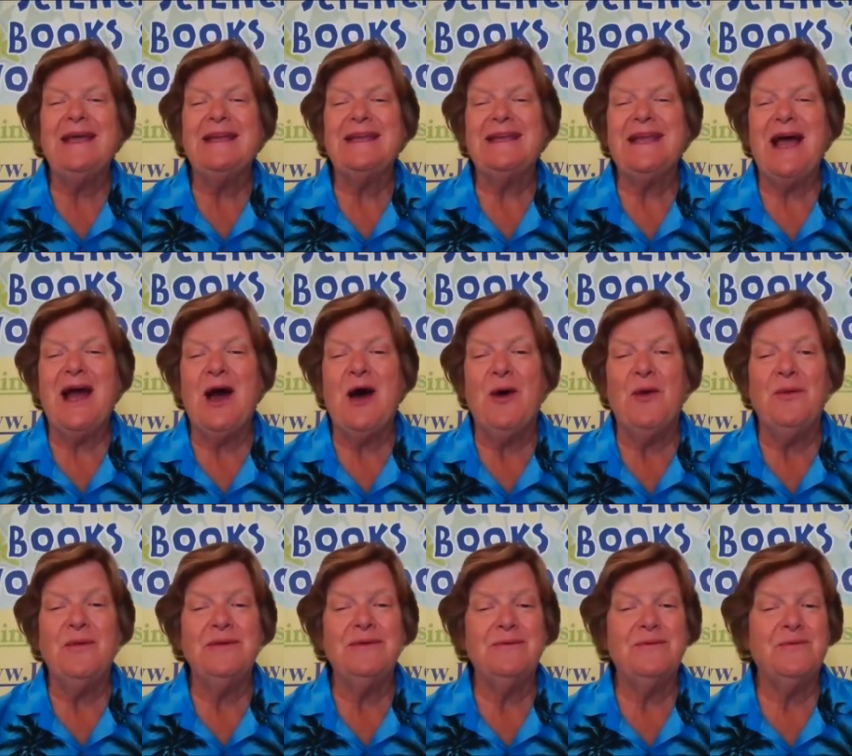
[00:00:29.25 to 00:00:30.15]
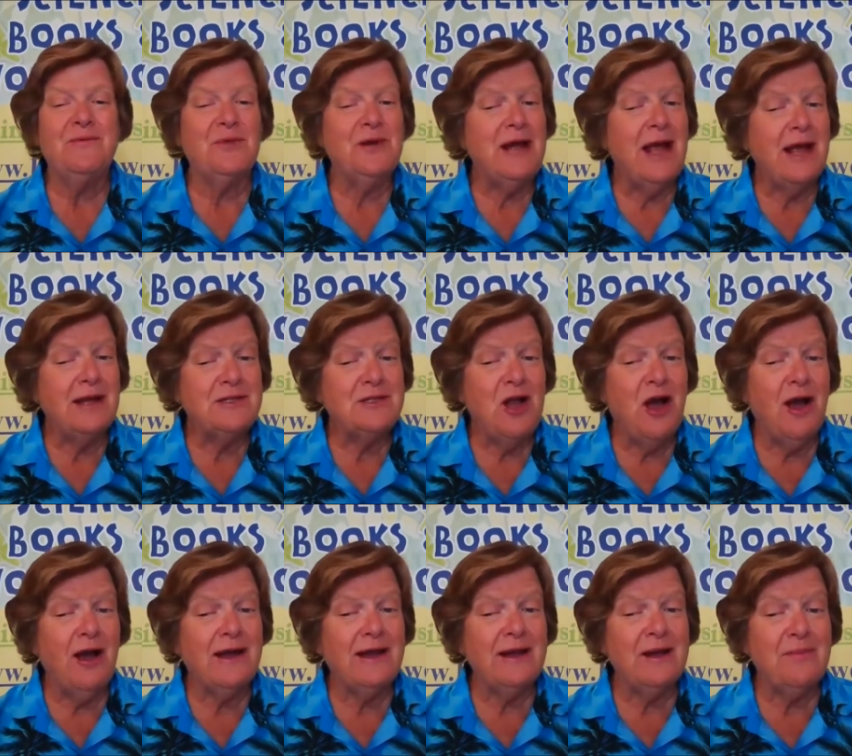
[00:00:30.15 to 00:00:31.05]
Now, we're not
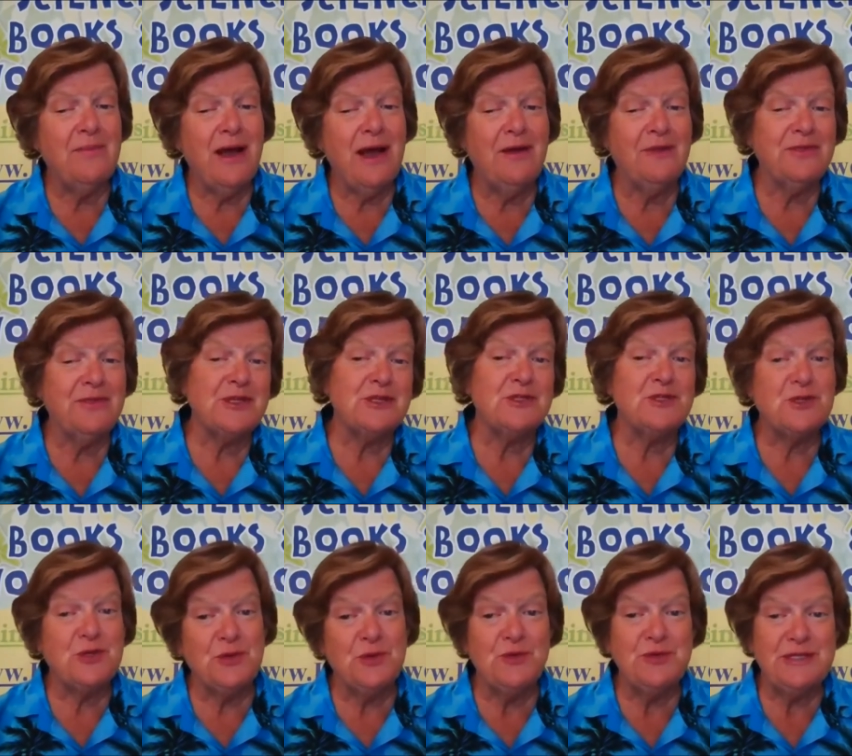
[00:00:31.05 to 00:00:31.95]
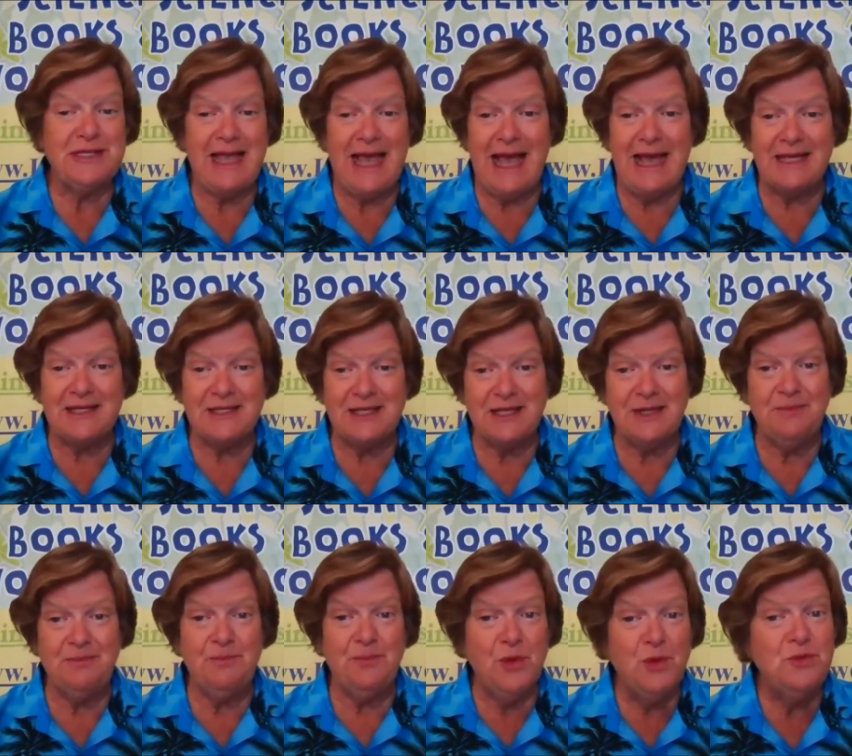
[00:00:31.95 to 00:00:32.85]
talking about the scutes as
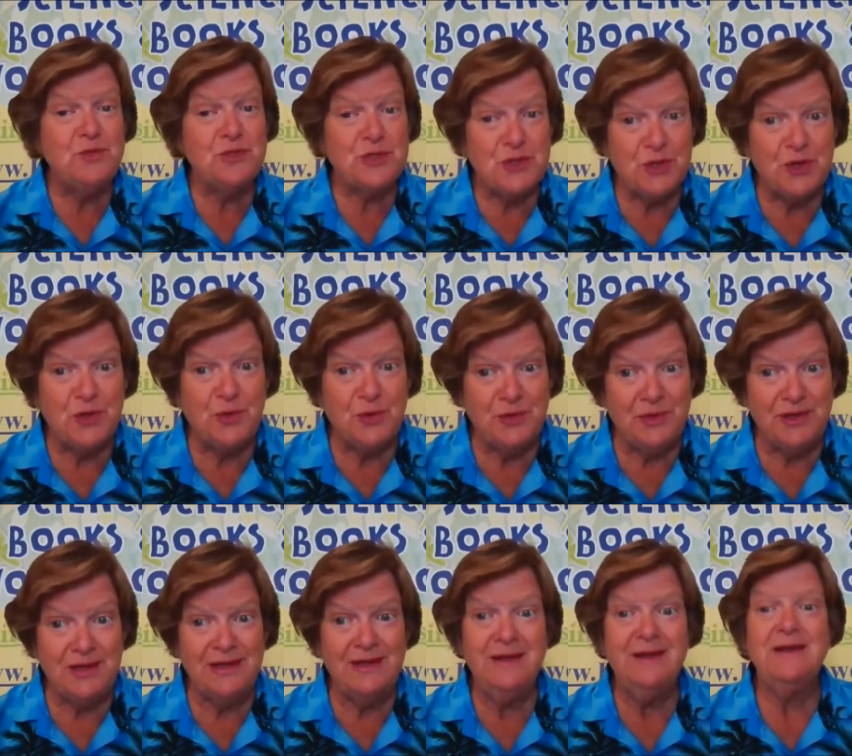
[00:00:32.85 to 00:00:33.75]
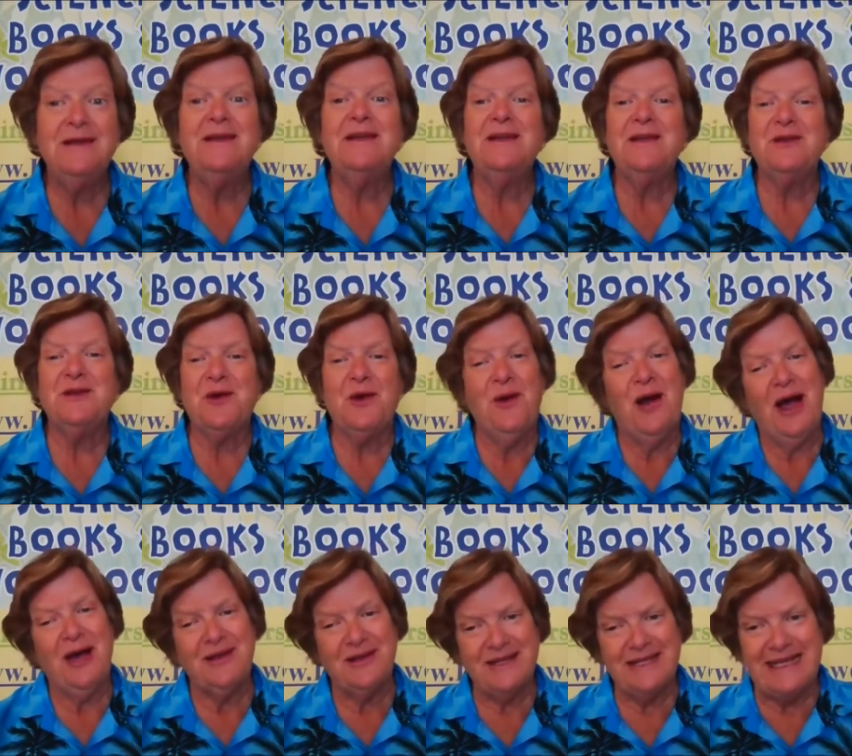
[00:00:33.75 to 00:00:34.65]
in boot scootin', you know,
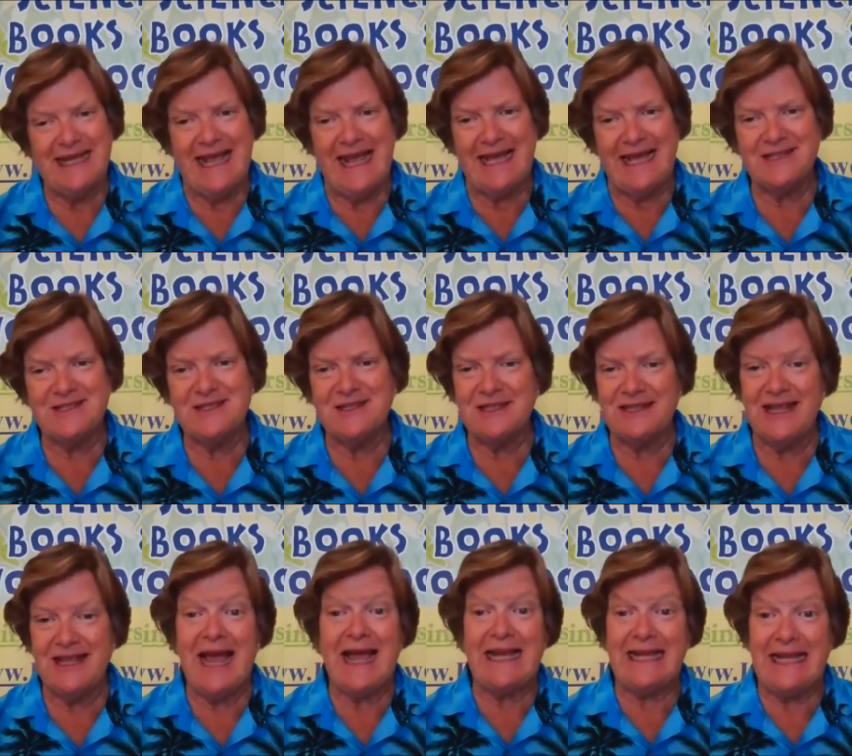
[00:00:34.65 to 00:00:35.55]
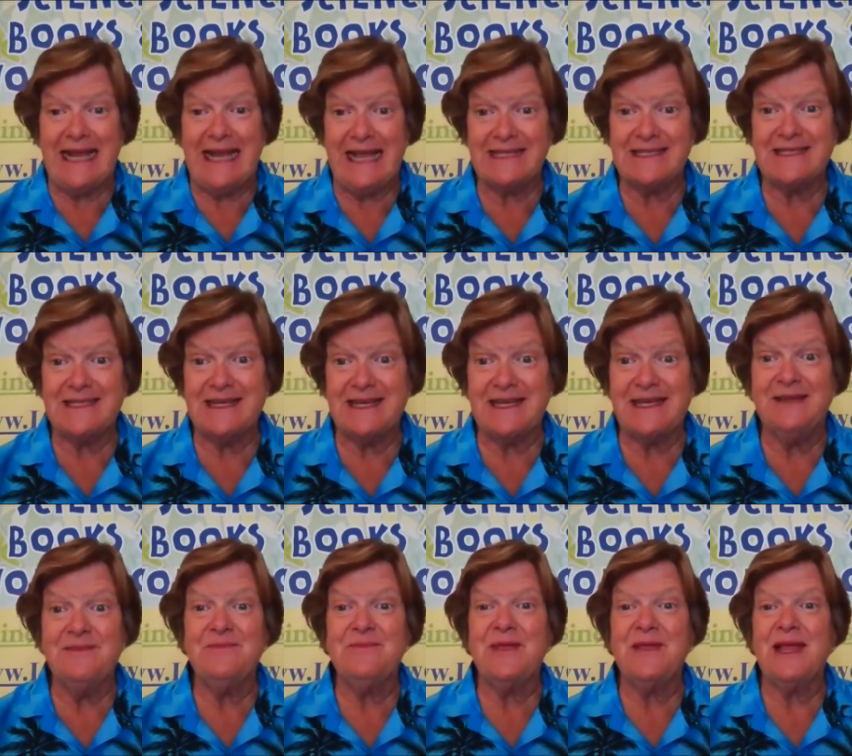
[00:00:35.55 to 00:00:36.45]
how you dance and line
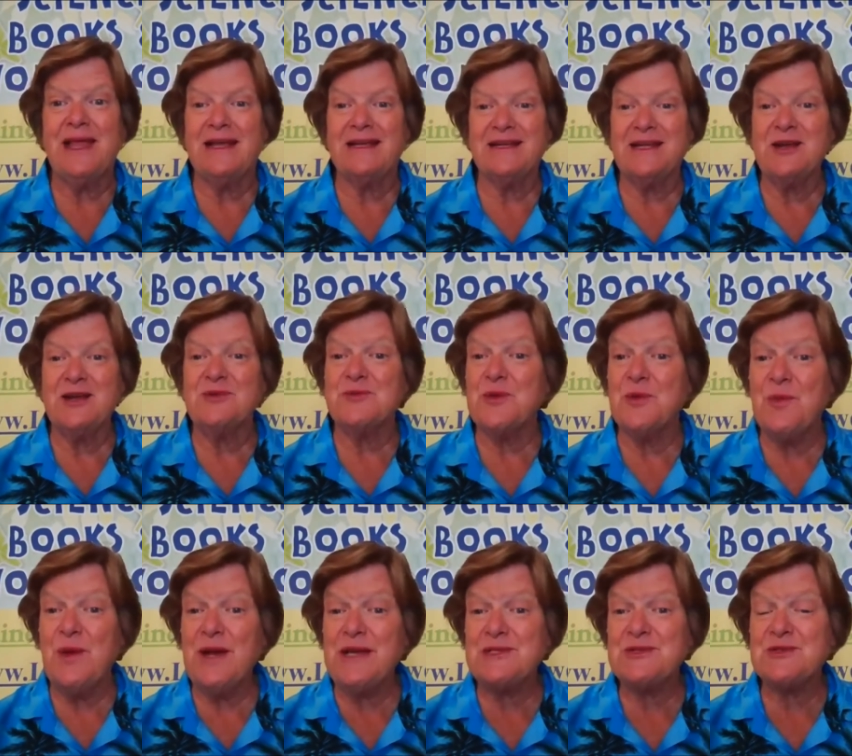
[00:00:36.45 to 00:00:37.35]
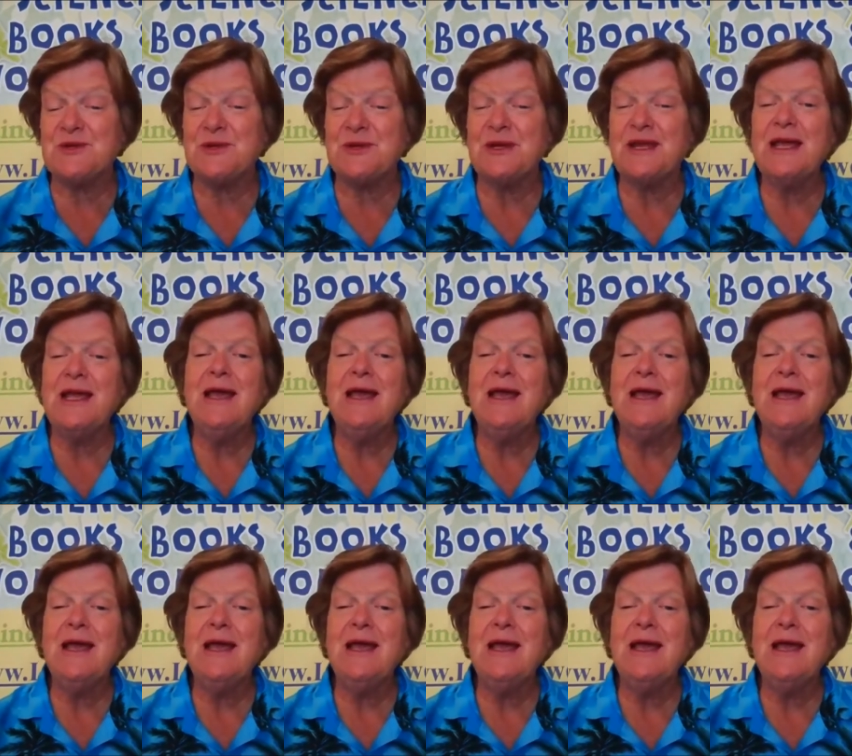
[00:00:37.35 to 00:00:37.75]
dancing and country western,